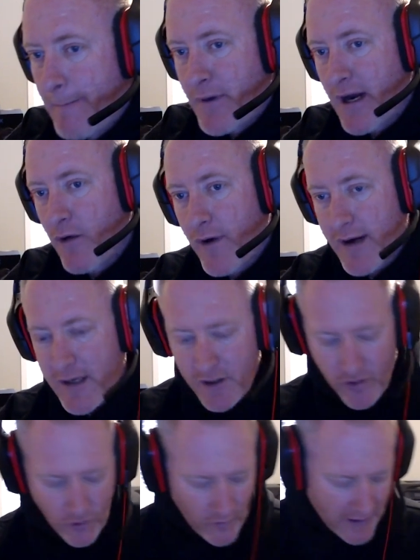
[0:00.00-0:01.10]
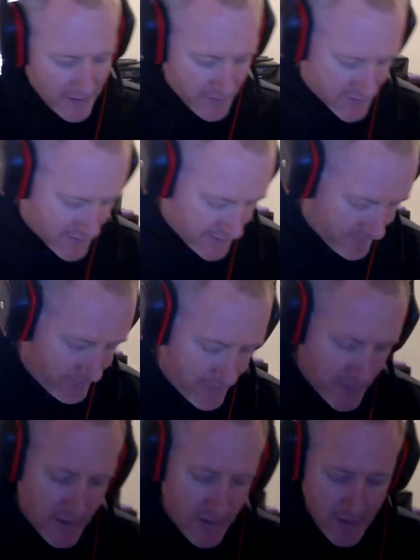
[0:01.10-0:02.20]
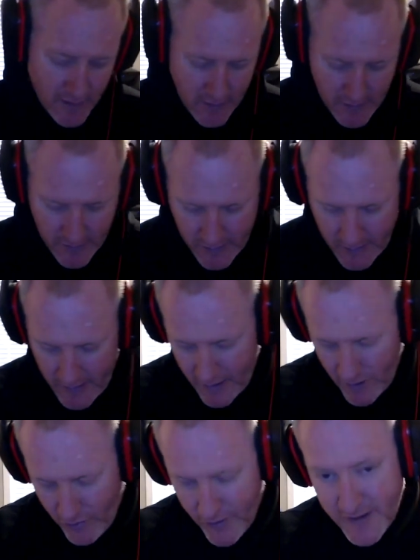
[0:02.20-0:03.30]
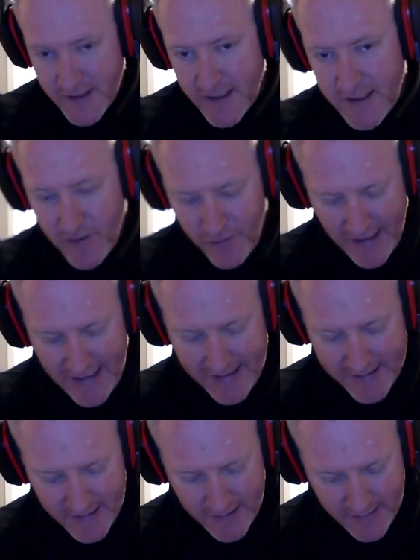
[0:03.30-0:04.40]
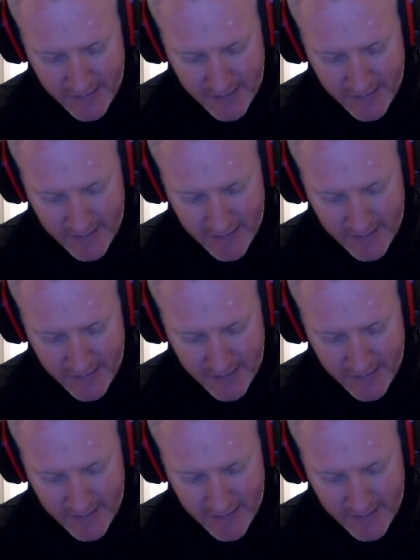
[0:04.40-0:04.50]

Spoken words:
but I wanted to do it wirelessly. In order to do that,